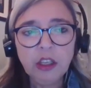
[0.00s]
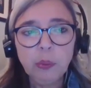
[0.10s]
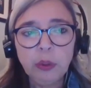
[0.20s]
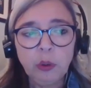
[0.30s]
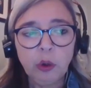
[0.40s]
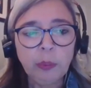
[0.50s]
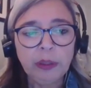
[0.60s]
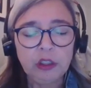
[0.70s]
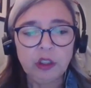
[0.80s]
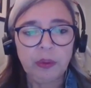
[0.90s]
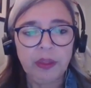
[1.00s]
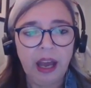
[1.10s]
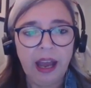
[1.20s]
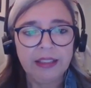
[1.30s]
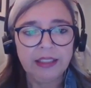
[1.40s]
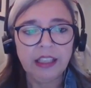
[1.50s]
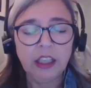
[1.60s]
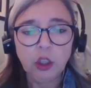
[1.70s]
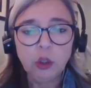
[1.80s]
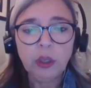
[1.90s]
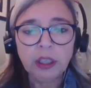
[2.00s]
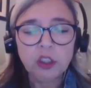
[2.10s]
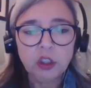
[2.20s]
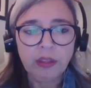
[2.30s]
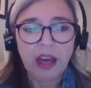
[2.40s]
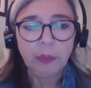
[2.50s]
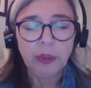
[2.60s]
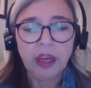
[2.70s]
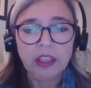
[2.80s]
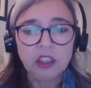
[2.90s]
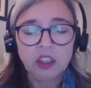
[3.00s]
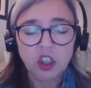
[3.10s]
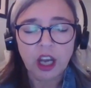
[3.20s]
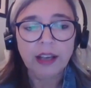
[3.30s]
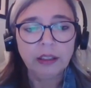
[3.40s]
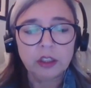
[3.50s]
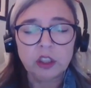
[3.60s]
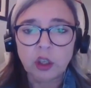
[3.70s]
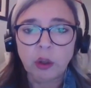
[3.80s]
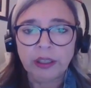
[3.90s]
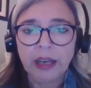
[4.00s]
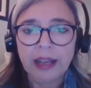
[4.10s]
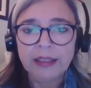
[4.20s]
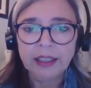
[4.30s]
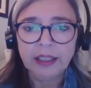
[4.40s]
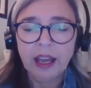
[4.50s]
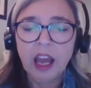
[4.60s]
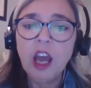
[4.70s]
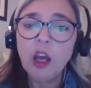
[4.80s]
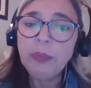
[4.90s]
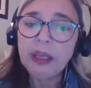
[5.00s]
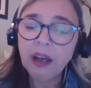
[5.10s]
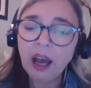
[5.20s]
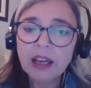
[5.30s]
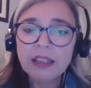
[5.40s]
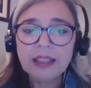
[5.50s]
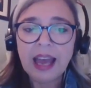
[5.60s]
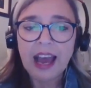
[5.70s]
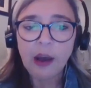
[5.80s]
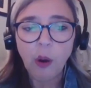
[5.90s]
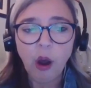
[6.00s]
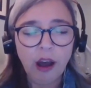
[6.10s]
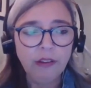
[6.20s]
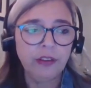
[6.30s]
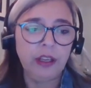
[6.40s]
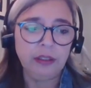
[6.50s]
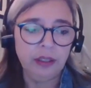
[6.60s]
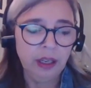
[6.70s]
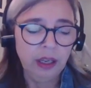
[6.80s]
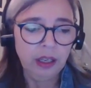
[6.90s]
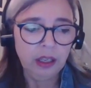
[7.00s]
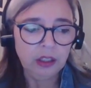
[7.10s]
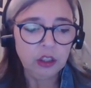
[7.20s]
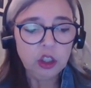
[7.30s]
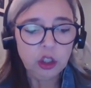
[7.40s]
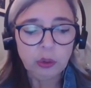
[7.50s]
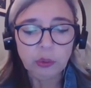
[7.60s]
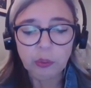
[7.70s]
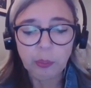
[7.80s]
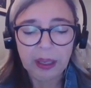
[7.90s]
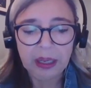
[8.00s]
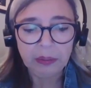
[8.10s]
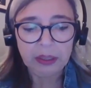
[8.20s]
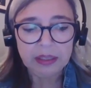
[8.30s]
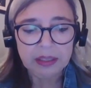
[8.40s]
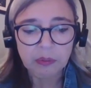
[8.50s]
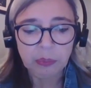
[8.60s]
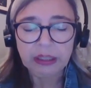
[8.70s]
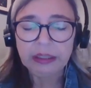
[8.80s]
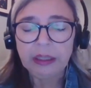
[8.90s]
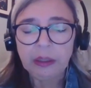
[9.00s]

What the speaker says: that you would normally do with an ID, you can do that with a child's stolen ID. Because how often do parents really